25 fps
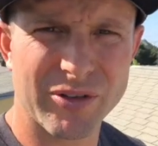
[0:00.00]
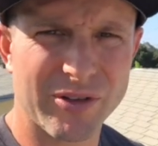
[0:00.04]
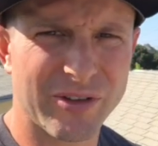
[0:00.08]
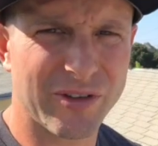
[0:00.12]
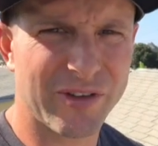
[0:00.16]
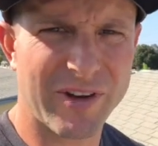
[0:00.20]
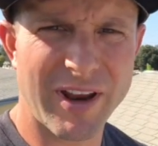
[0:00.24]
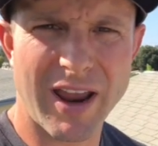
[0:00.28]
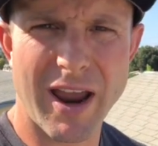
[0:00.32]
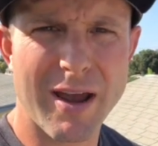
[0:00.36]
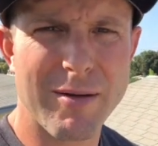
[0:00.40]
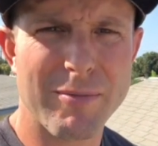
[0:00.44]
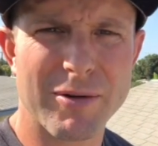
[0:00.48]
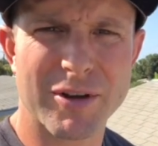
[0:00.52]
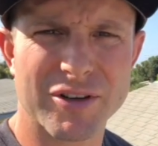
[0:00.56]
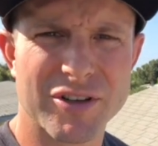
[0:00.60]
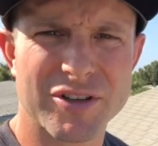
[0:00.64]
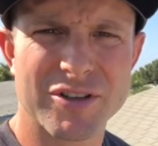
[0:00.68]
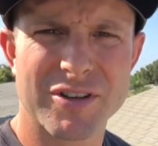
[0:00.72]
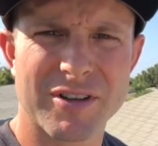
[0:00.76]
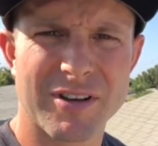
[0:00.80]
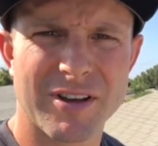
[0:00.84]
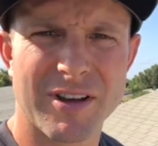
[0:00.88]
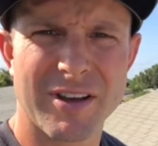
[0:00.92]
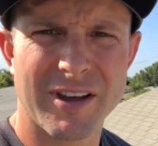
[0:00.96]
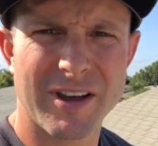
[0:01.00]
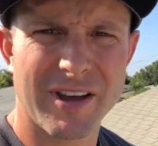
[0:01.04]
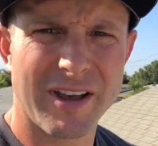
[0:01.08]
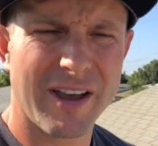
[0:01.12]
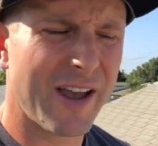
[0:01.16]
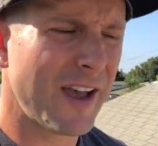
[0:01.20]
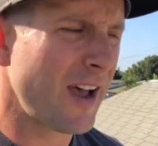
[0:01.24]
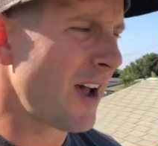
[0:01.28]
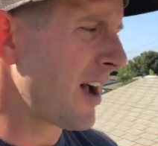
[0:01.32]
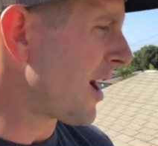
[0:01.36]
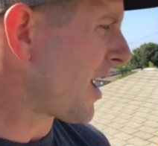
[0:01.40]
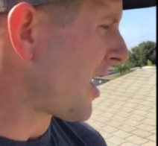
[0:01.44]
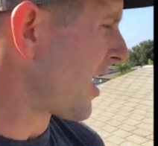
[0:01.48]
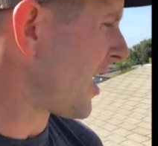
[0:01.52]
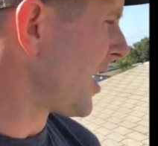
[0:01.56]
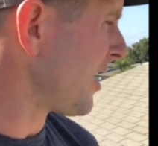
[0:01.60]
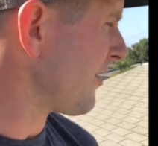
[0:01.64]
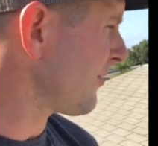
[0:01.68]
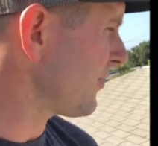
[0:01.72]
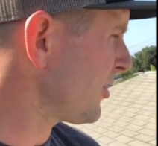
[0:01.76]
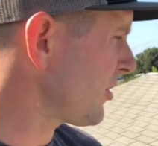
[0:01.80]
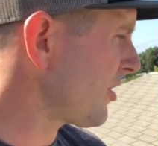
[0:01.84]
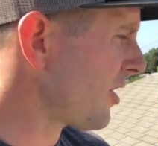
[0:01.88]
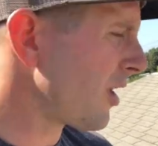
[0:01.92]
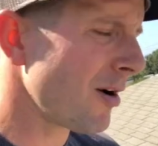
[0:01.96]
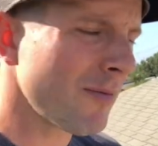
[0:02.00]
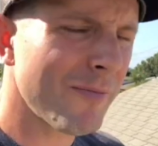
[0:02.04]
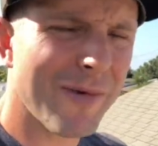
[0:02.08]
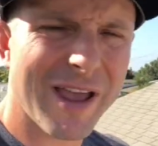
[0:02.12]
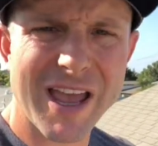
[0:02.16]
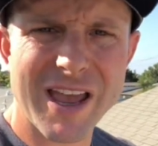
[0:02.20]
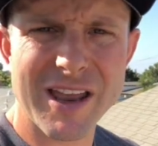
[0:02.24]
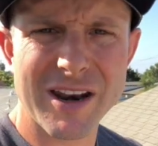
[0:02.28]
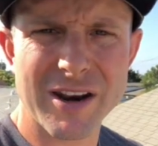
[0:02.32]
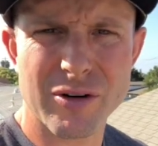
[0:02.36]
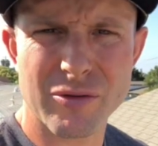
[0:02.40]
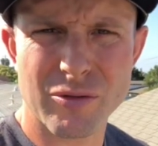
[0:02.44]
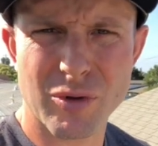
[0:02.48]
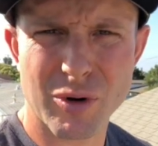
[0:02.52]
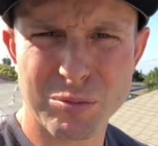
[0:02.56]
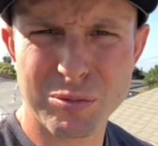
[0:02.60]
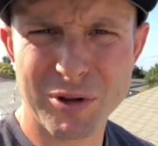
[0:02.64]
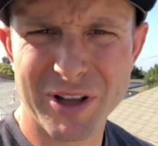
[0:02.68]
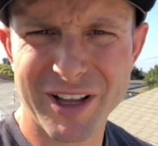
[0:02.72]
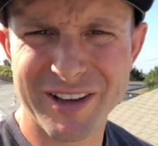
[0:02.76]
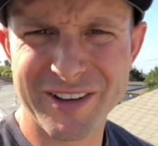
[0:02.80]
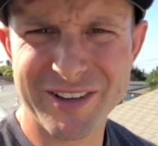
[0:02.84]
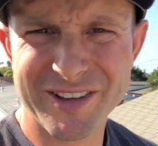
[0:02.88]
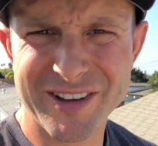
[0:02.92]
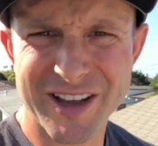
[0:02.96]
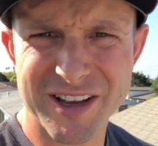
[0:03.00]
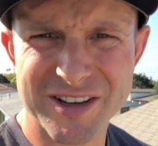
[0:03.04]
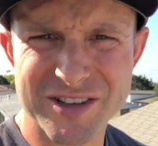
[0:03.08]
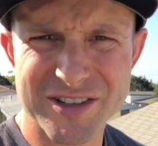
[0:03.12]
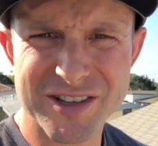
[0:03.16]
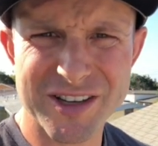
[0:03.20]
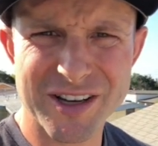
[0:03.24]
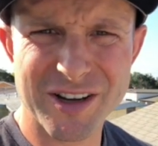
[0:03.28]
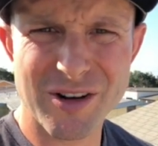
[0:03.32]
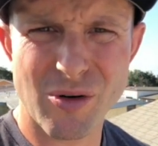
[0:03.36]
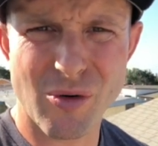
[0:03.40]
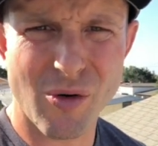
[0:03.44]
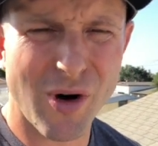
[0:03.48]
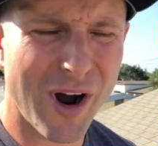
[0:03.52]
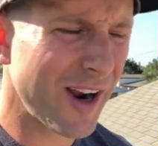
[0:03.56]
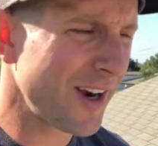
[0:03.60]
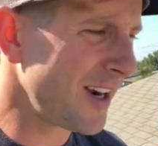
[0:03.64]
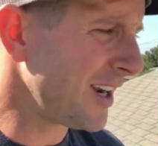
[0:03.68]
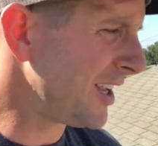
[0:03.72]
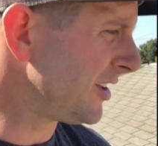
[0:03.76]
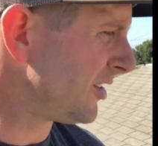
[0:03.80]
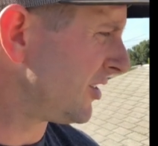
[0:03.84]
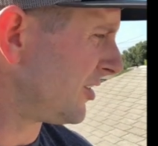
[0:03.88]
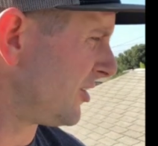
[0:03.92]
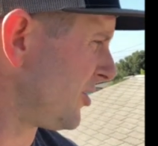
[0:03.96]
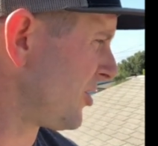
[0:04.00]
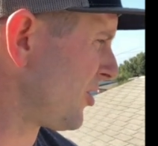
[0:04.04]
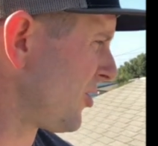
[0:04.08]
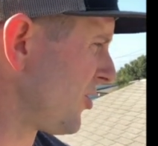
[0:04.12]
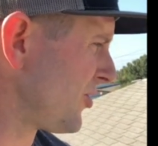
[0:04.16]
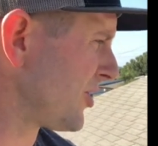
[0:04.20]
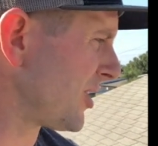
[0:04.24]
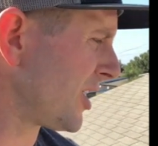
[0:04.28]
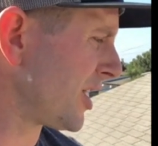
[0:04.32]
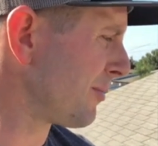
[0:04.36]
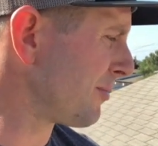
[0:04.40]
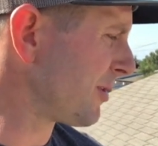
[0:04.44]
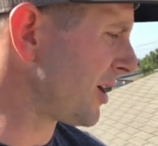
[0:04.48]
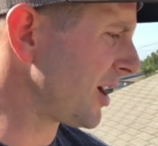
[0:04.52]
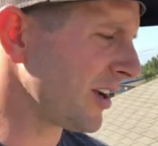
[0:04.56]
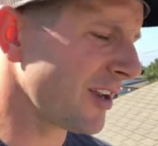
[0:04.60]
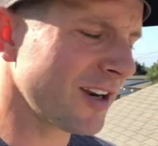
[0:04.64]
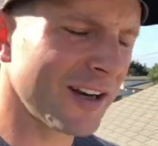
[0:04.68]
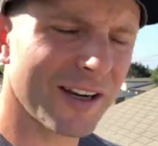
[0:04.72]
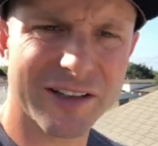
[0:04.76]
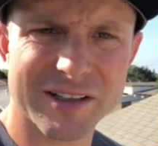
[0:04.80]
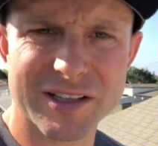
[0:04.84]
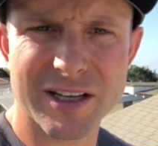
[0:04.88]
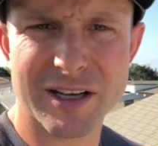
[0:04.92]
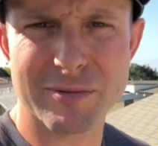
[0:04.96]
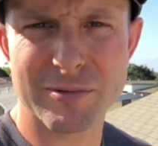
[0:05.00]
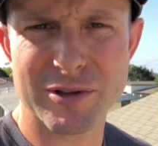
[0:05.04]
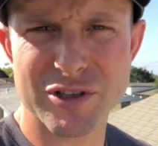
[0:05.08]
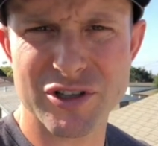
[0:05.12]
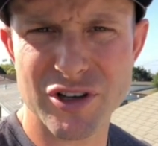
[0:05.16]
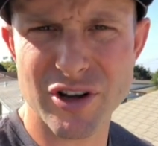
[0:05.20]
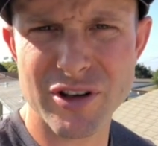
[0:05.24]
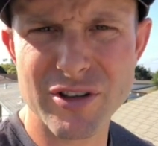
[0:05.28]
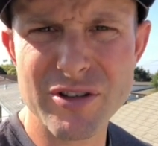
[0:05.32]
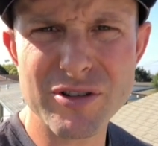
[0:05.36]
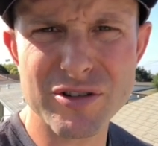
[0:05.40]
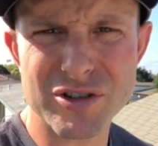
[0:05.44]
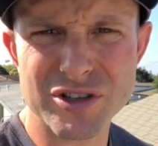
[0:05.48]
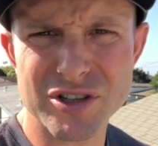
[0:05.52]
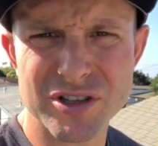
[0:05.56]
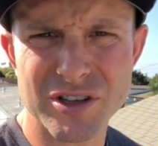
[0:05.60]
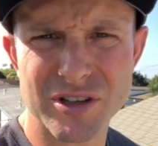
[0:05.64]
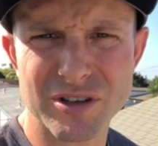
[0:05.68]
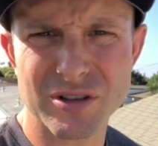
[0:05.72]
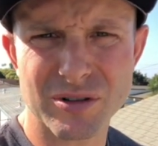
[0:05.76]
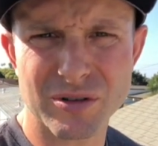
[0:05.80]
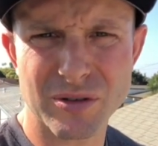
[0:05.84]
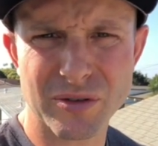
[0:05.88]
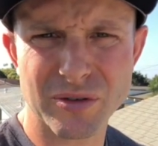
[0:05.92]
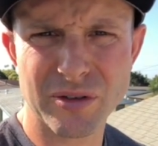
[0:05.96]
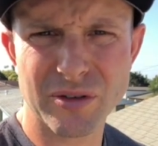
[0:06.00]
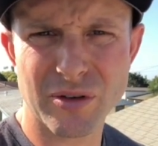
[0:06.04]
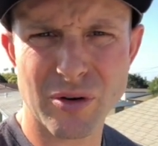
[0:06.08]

is damaged. I have to come in and replace that shingle. I need to know that I'm not going to damage other shingles